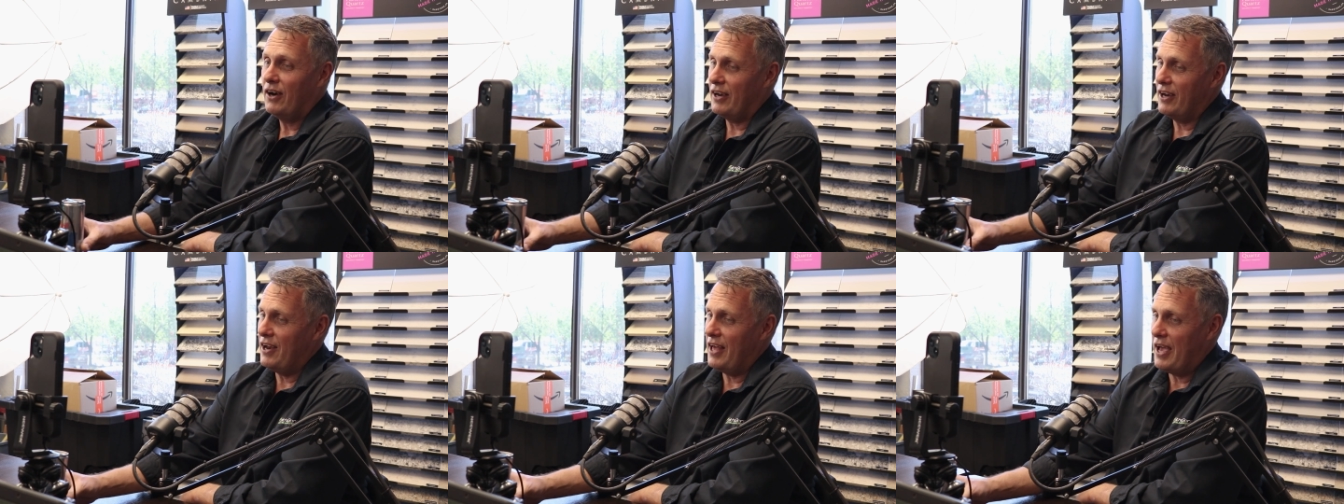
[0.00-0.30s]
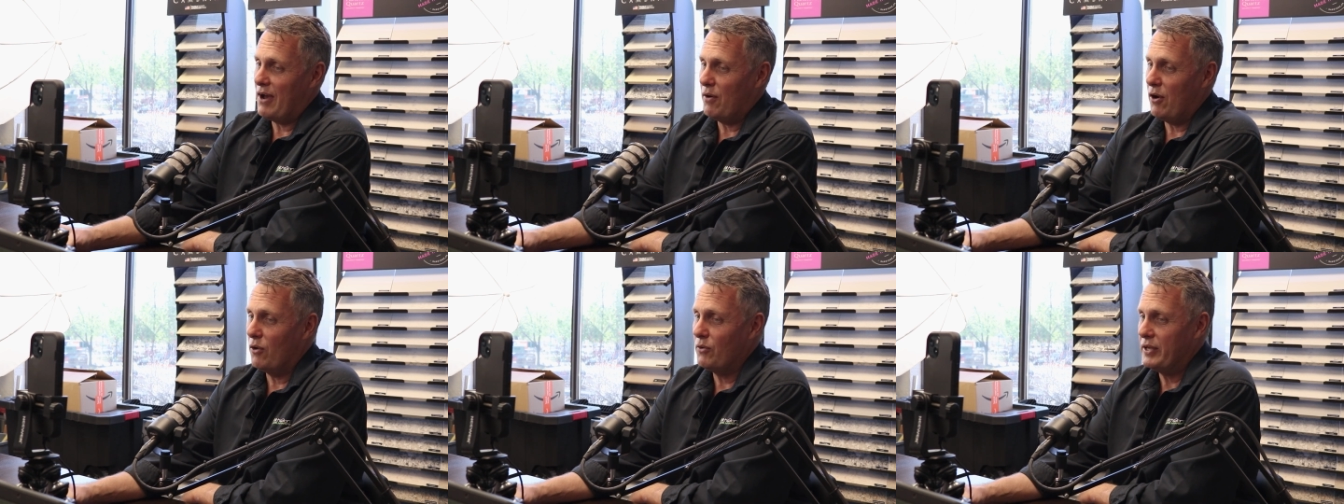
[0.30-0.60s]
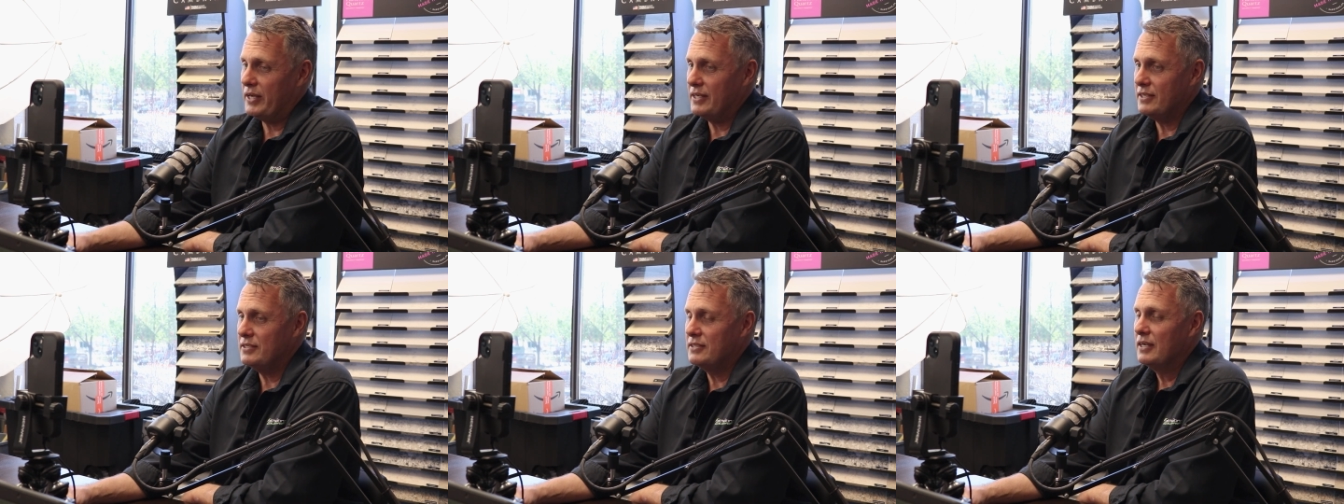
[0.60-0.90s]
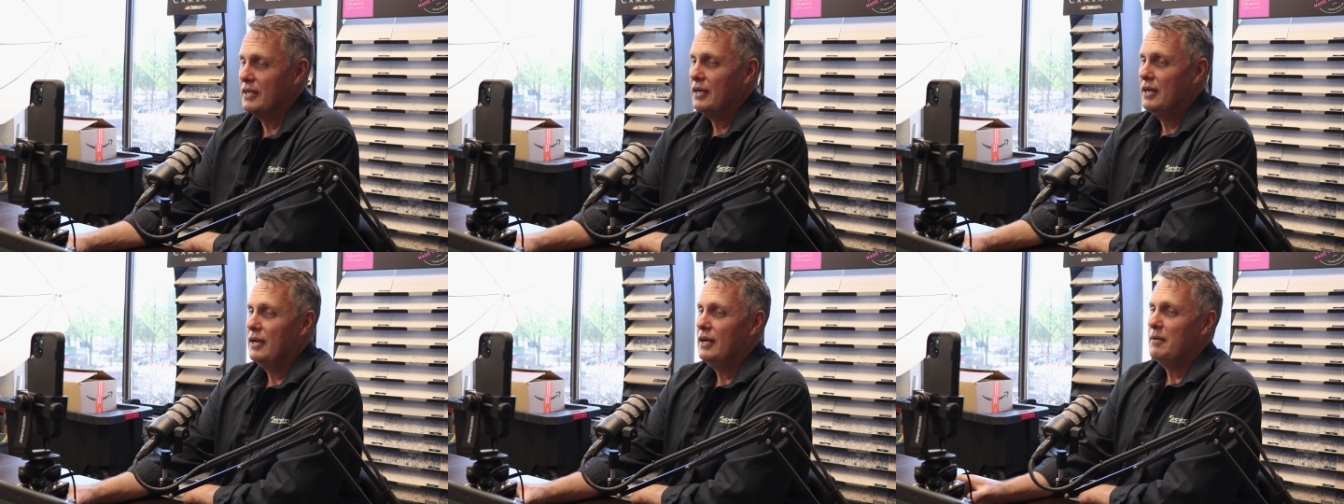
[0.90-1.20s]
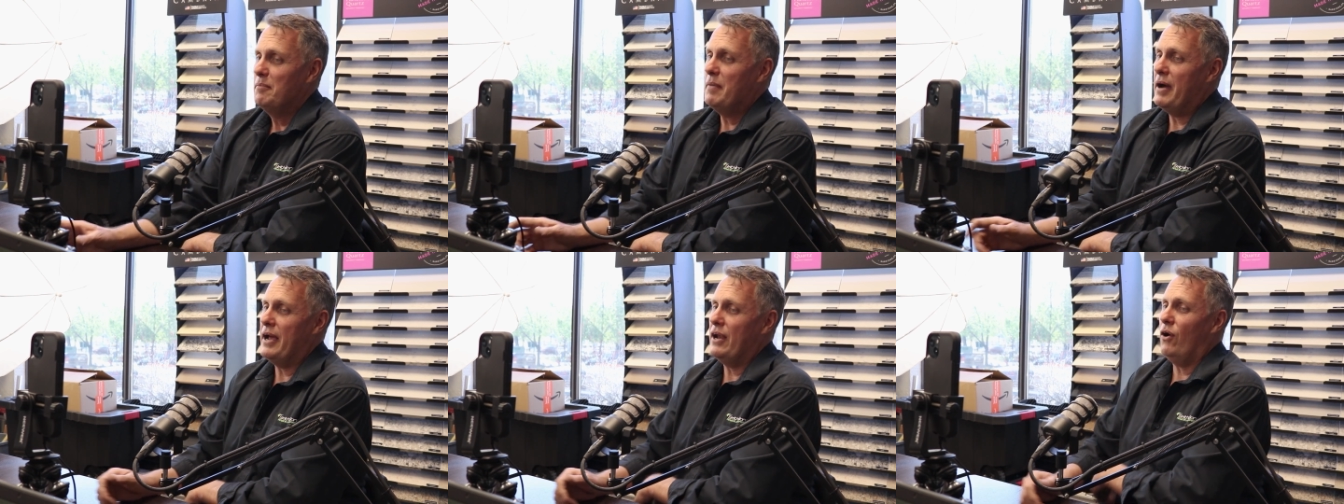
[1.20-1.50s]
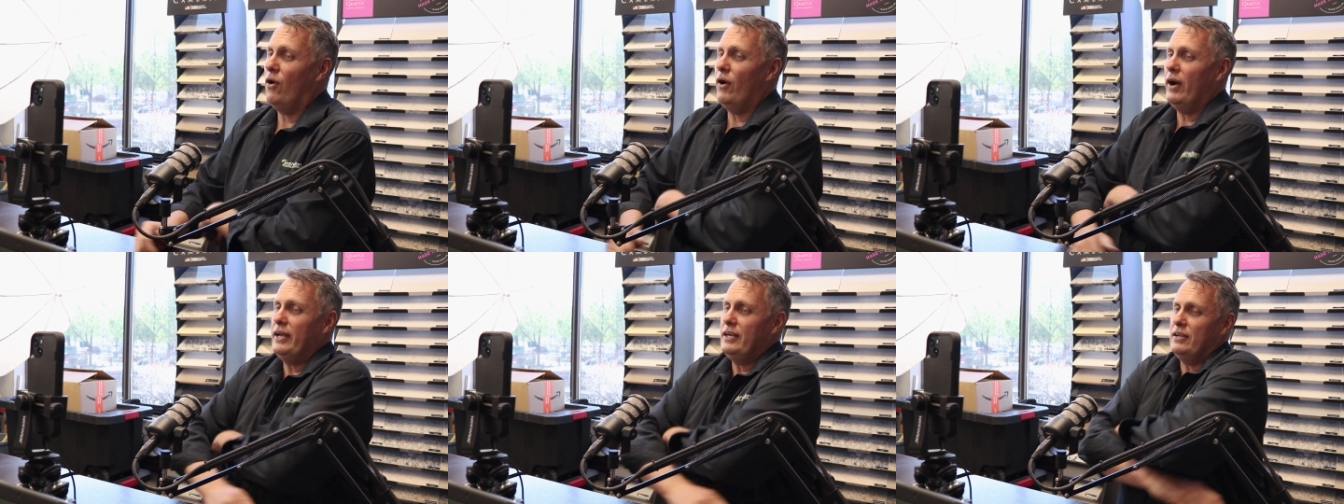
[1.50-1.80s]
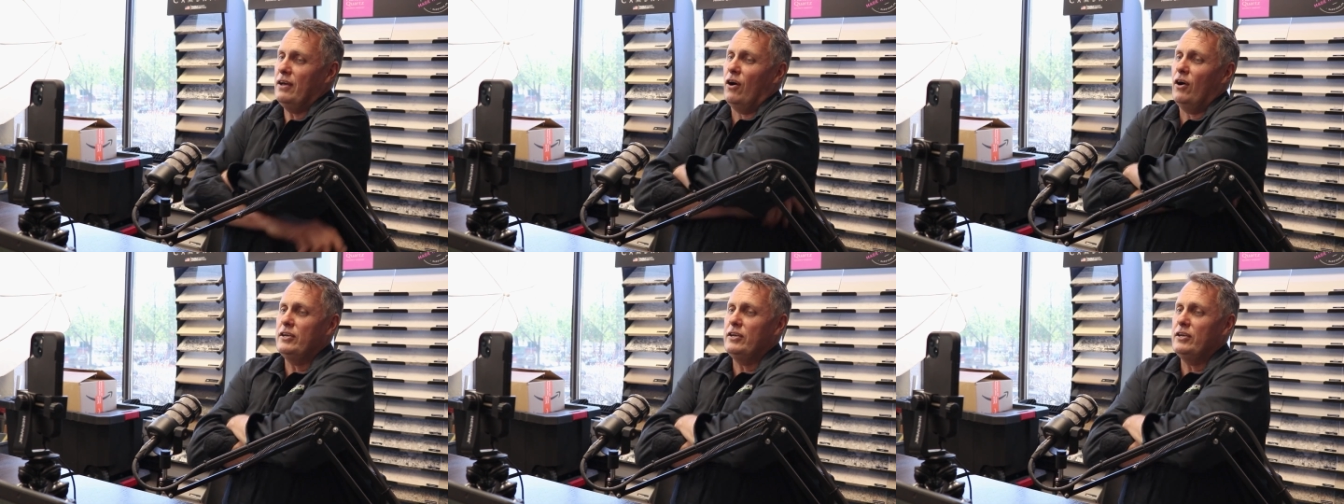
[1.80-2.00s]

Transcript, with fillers: I don't know how old he is, mate. I,